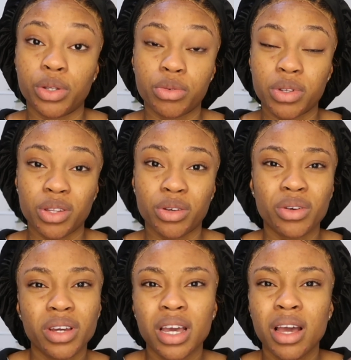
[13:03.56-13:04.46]
do this with you,
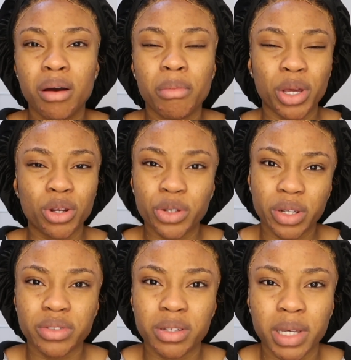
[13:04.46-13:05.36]
but you're not doing
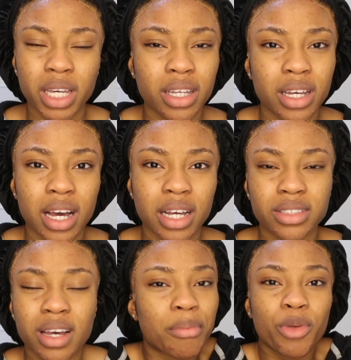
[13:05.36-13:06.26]
it to me.
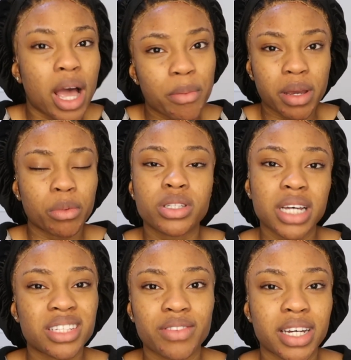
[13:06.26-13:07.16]
So I'm not happy, I'm not
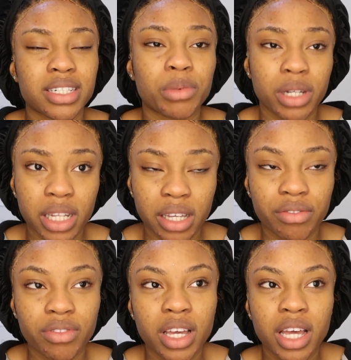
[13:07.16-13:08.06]
satisfied, I'm gonna leave.
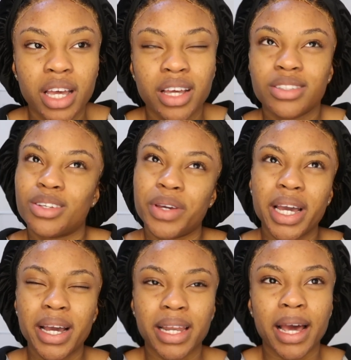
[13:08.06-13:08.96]
So
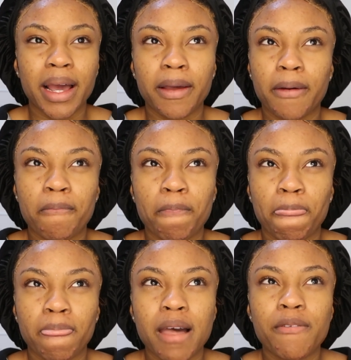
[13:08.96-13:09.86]
yeah, like,
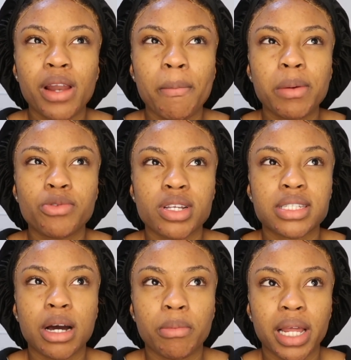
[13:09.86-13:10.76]
I feel like people try to
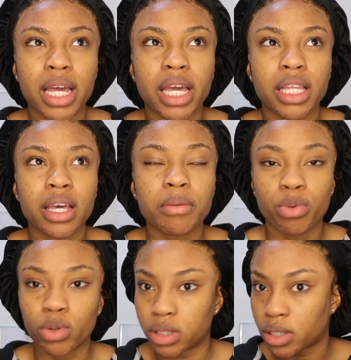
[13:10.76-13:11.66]
downplay the
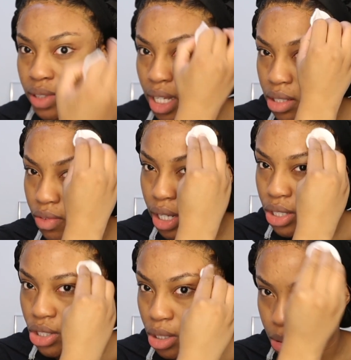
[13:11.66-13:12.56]
importance of sex in
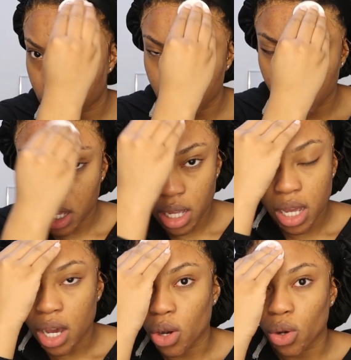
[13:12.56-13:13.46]
relationships
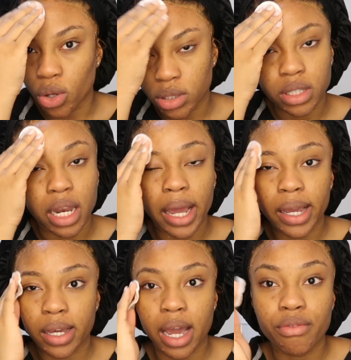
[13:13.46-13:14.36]
a lot.
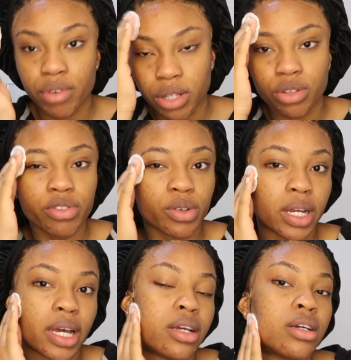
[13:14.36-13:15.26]
Like, I really do feel
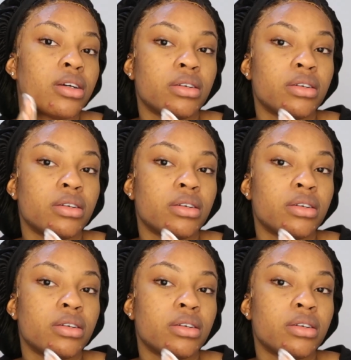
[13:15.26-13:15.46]
like